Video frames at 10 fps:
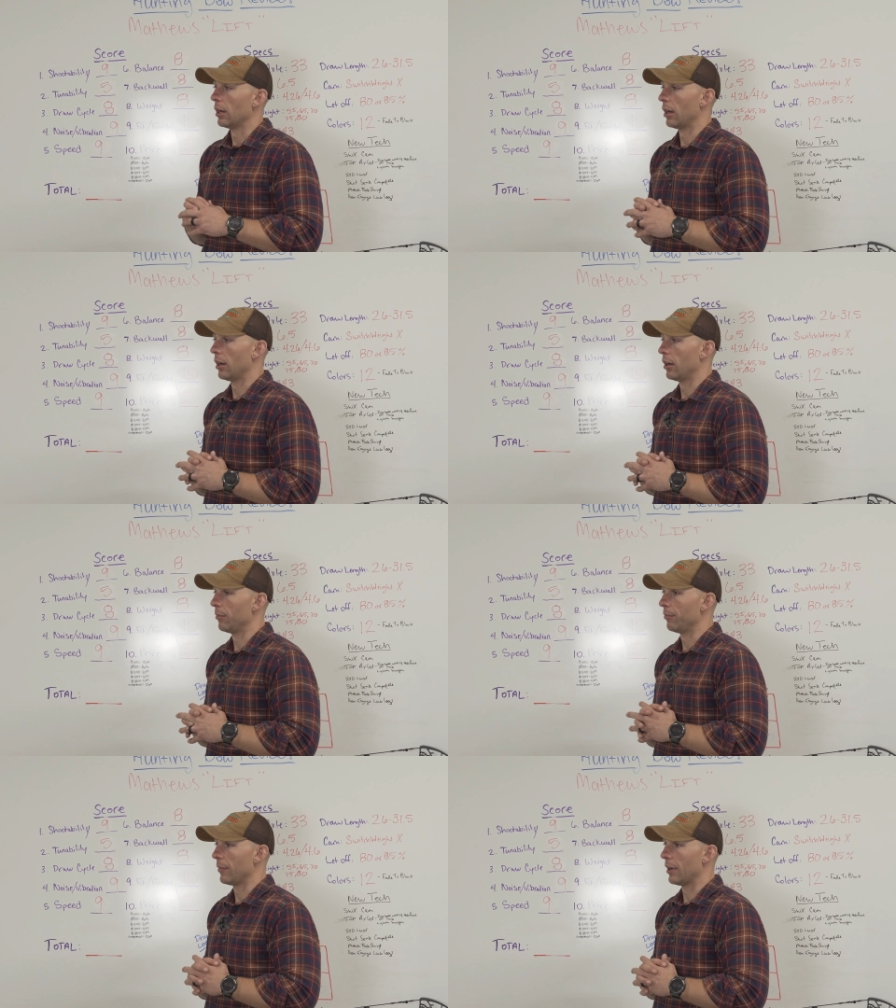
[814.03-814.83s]

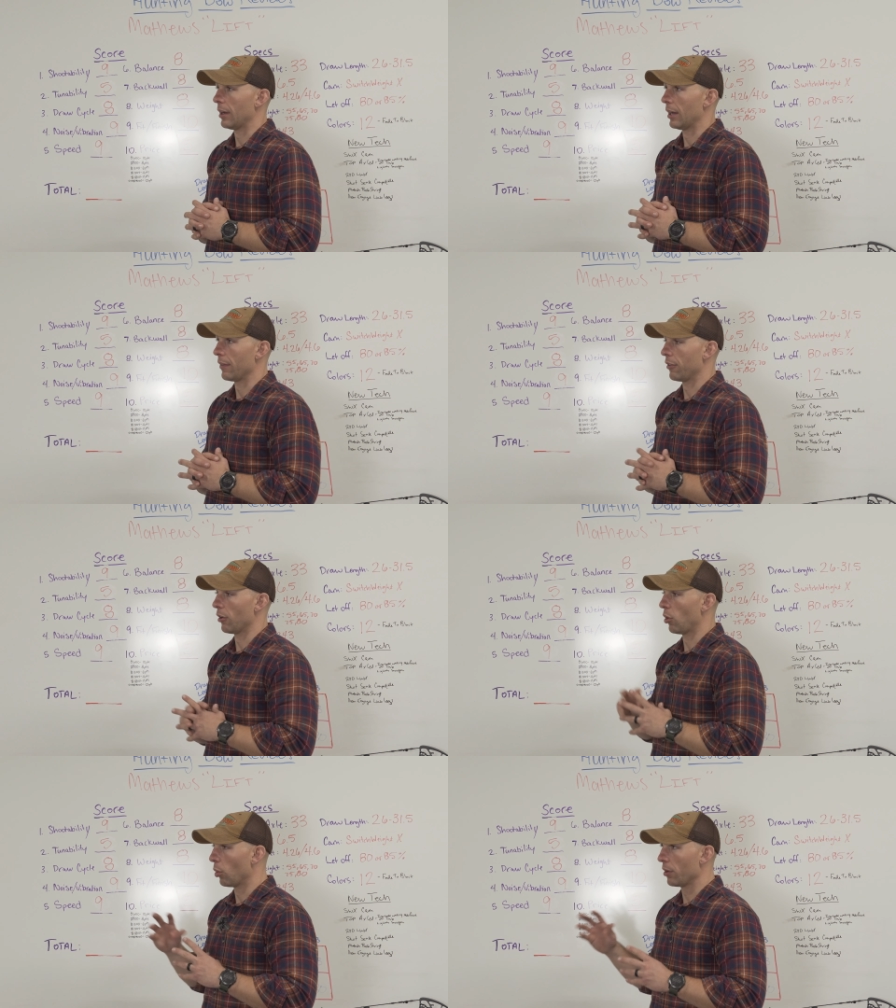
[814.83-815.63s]

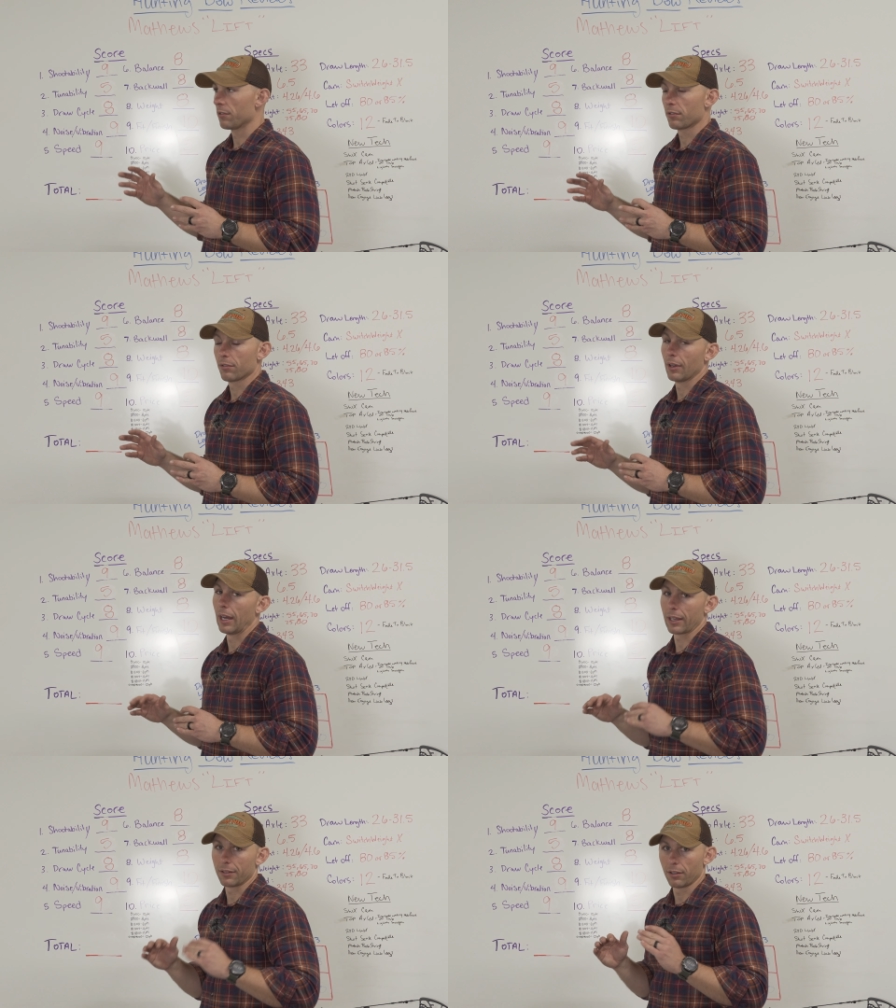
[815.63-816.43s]
The Hoyts,
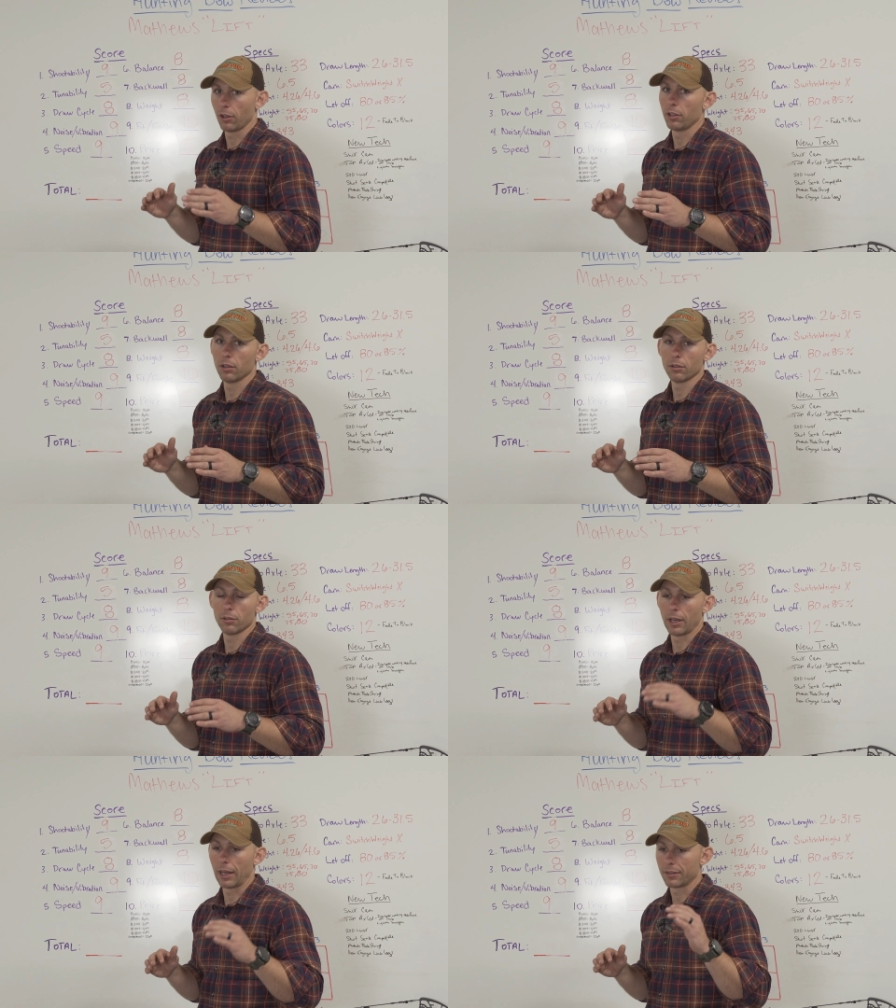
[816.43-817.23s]
I can tell you,
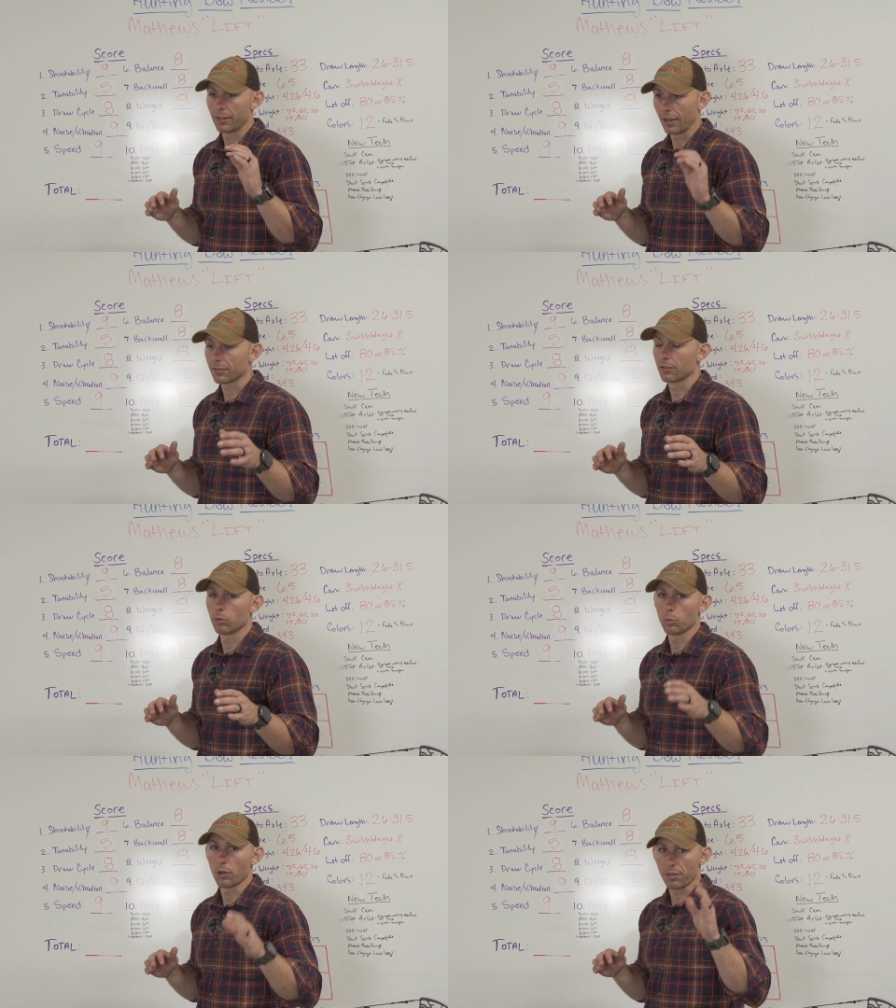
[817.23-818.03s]
I tested
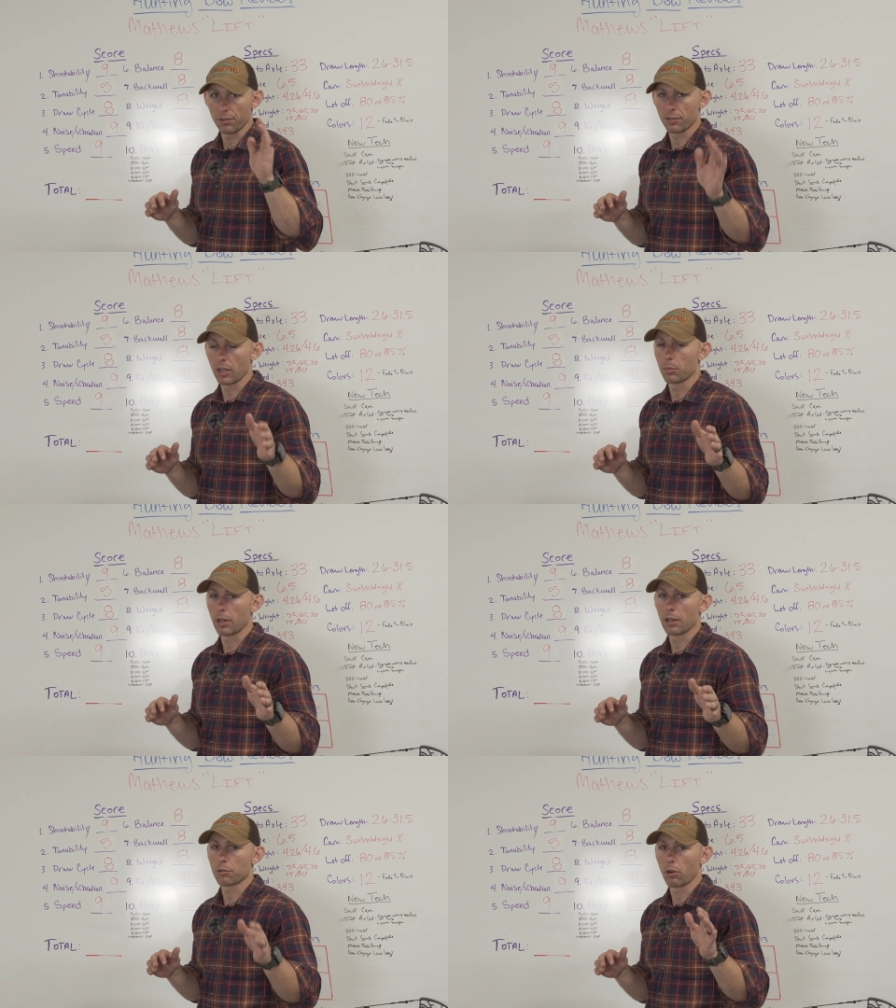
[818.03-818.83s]
them with the
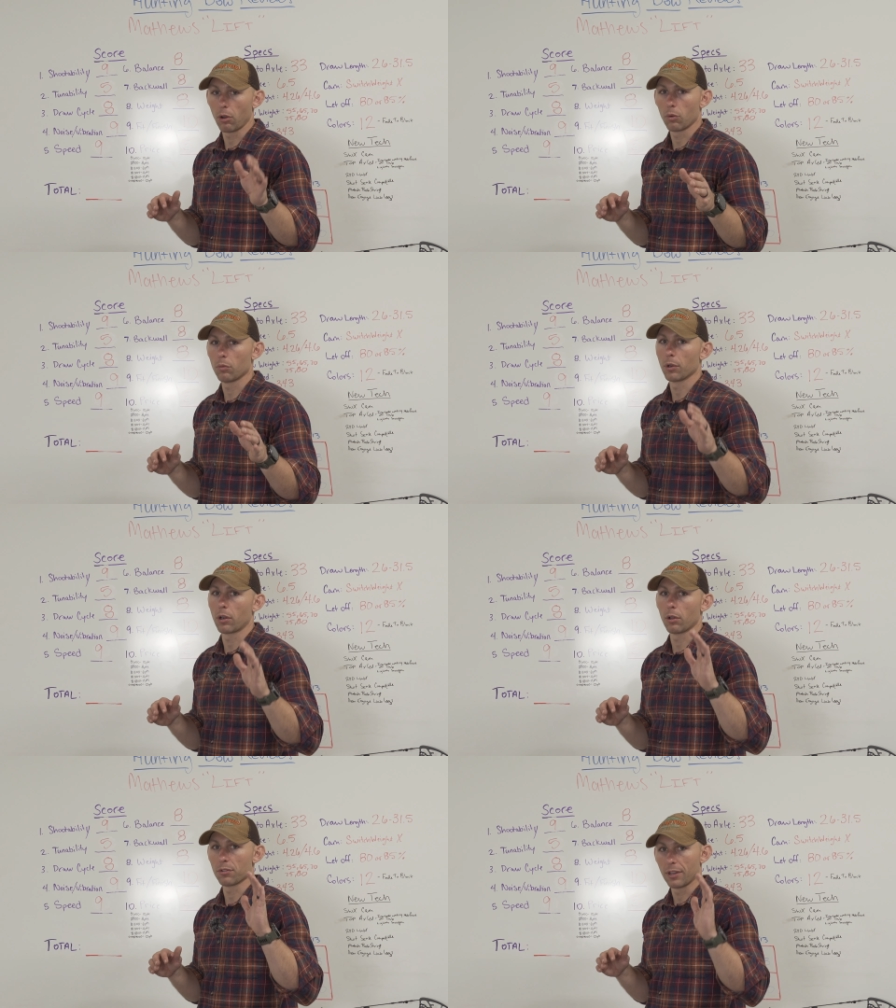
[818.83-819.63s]
stabilizer on them
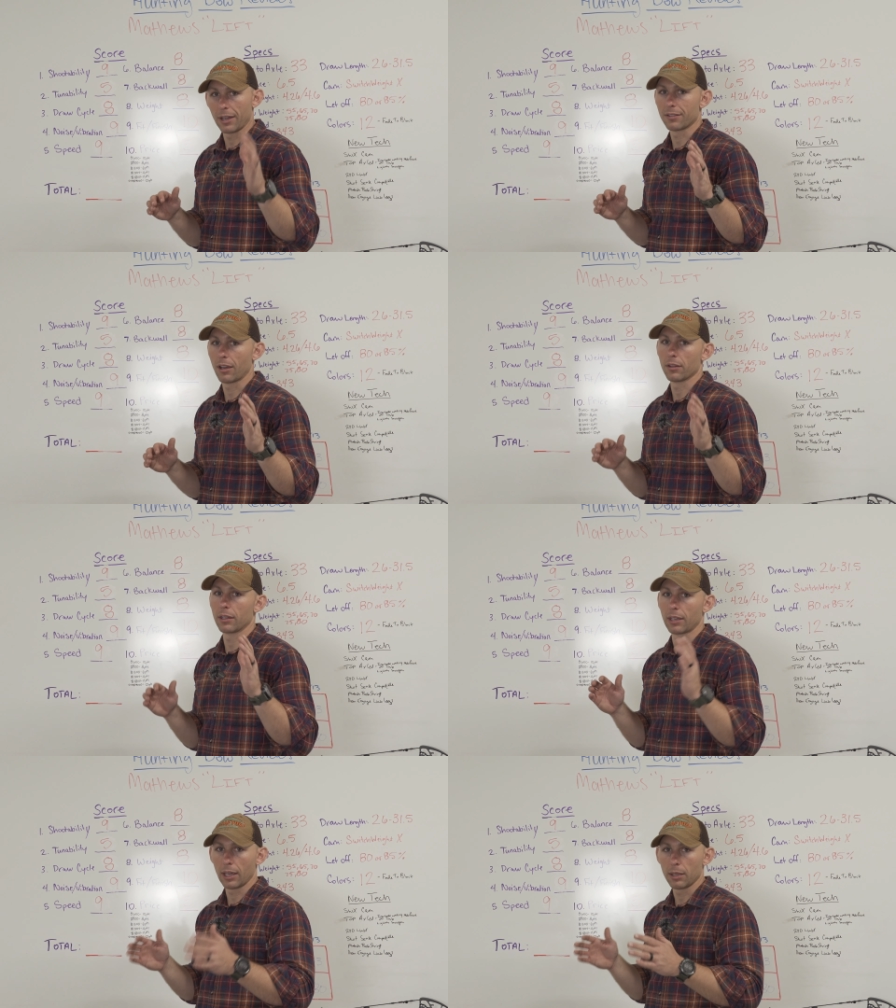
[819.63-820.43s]
because that's how
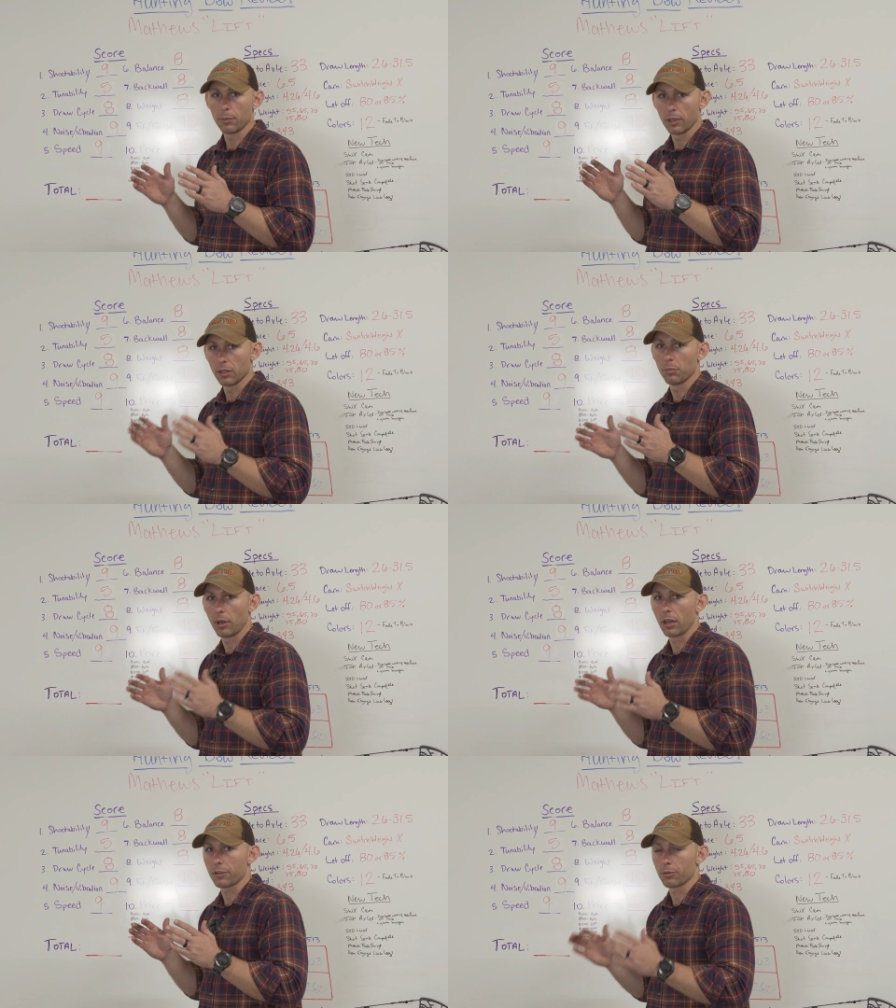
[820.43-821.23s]
they came in the
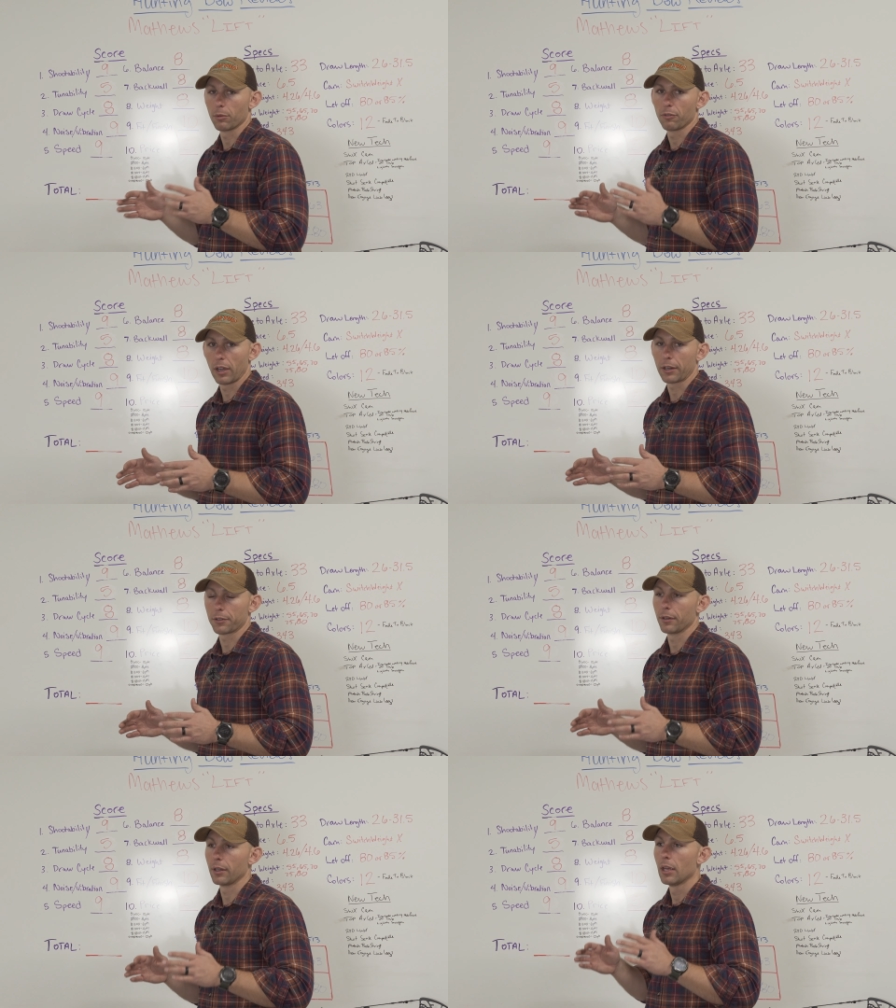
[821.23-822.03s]
box from the
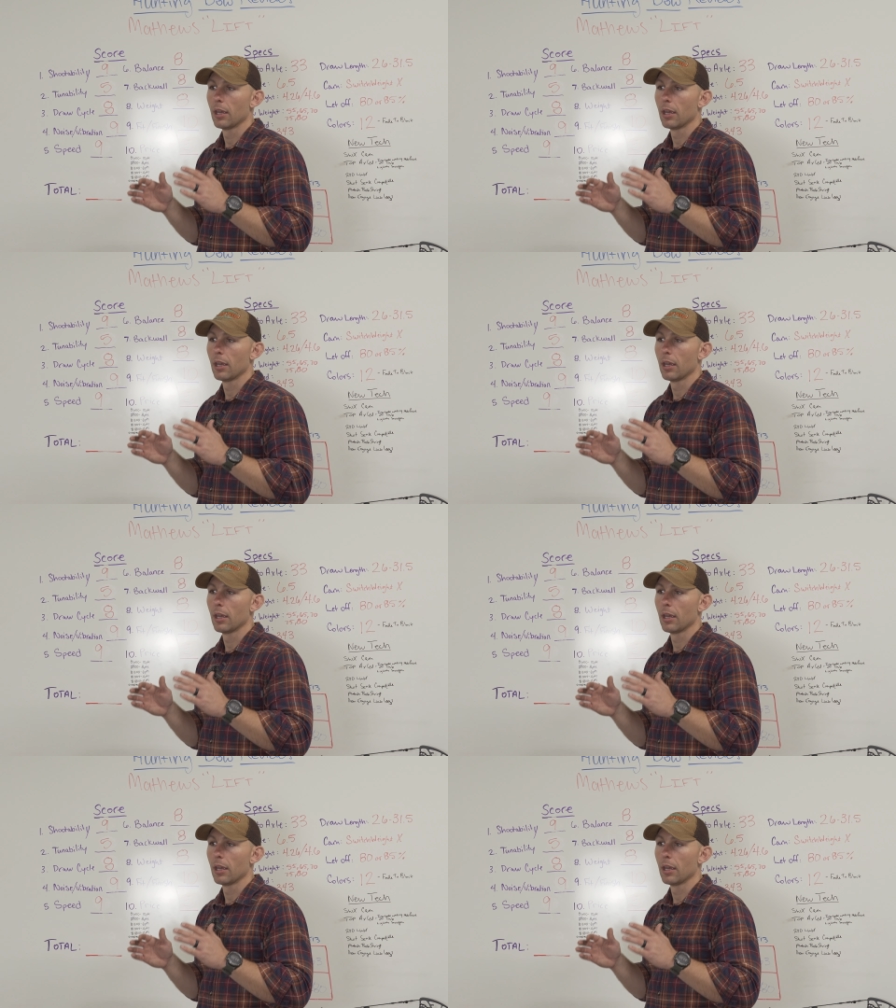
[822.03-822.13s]
factory.